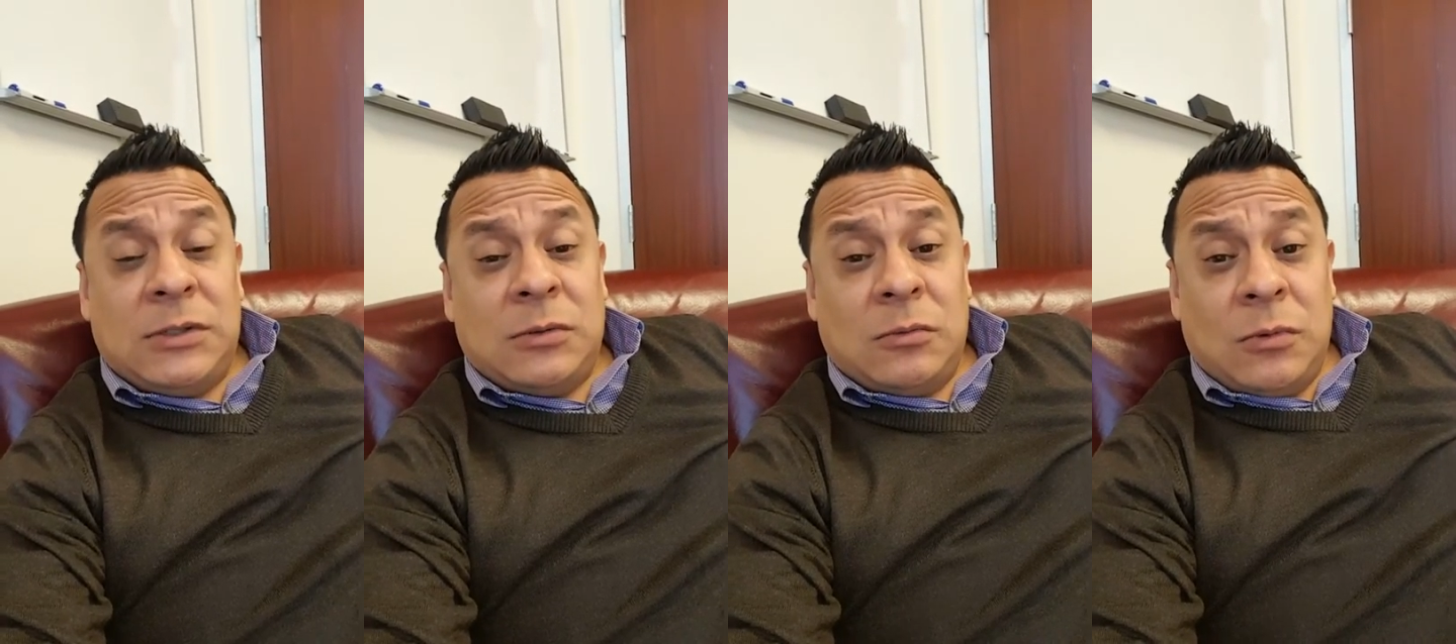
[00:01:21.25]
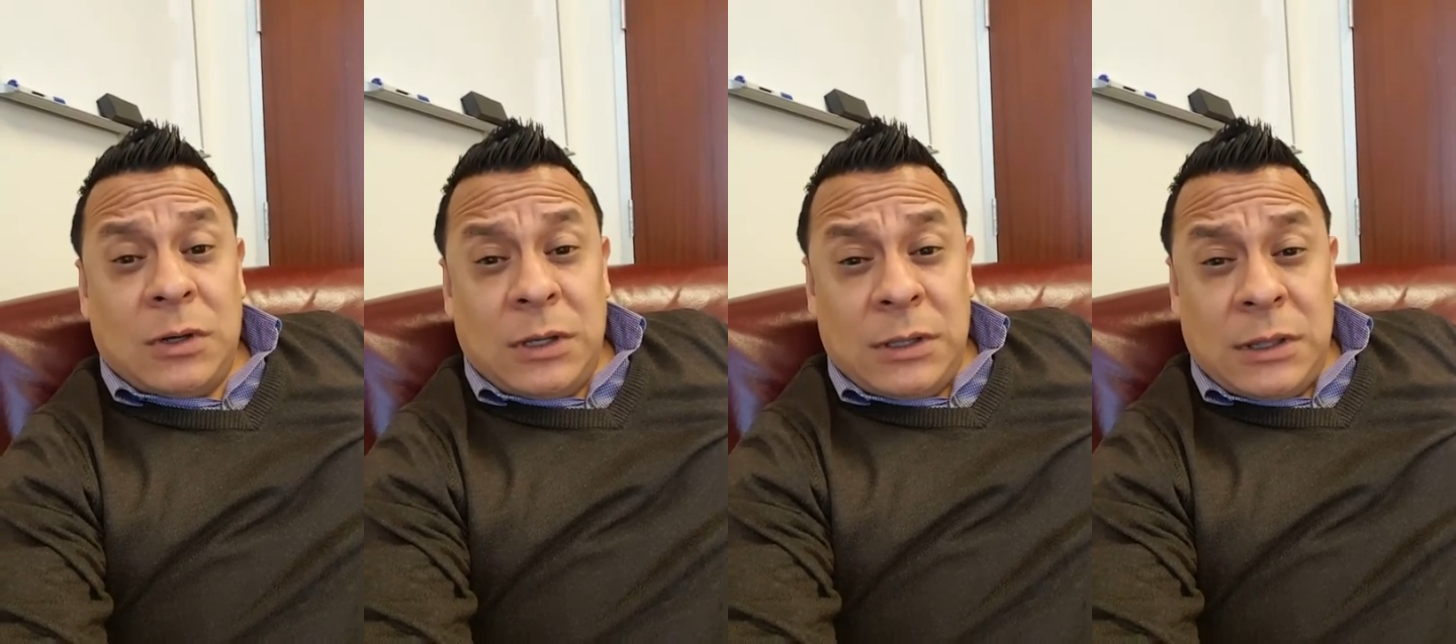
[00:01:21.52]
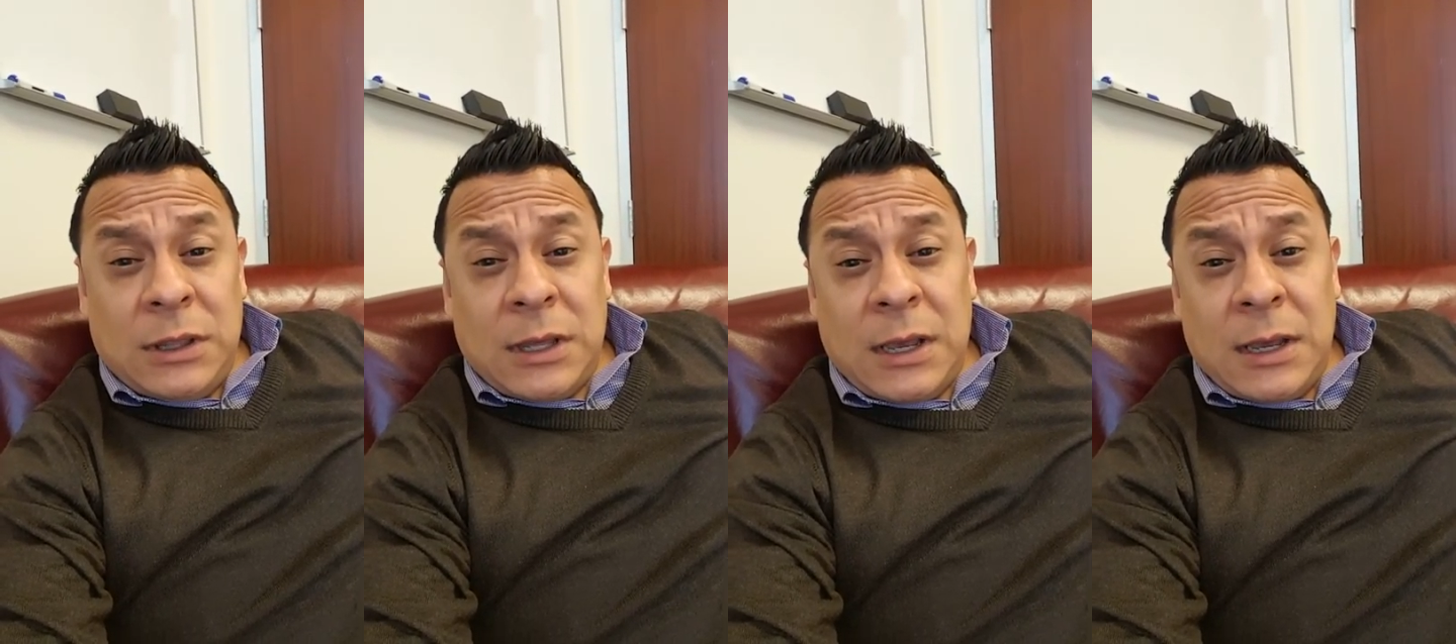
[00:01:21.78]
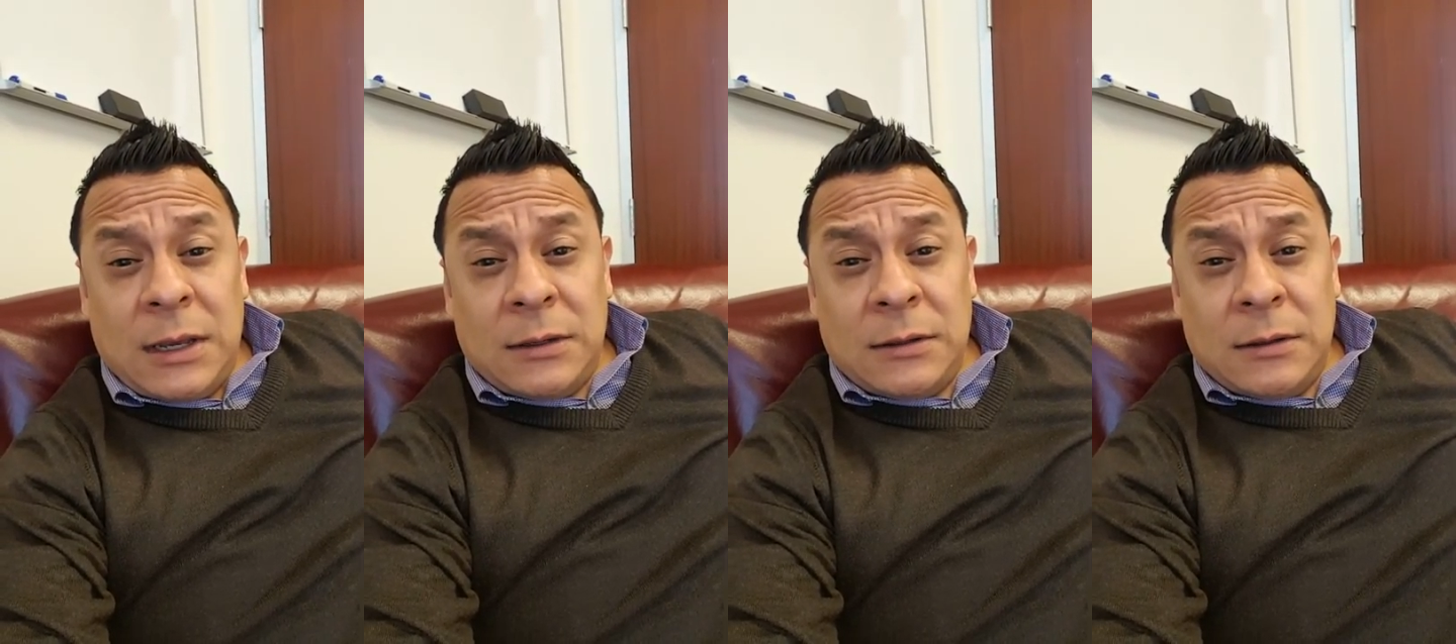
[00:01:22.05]
the one
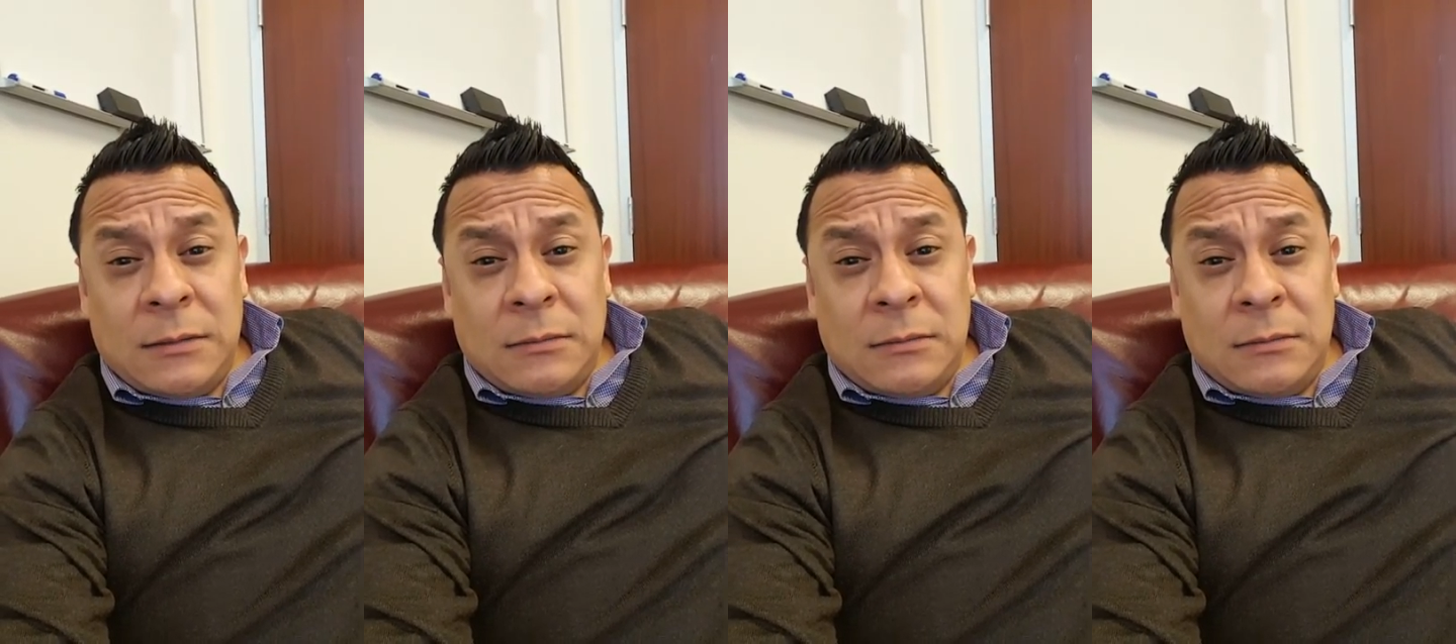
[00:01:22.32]
that,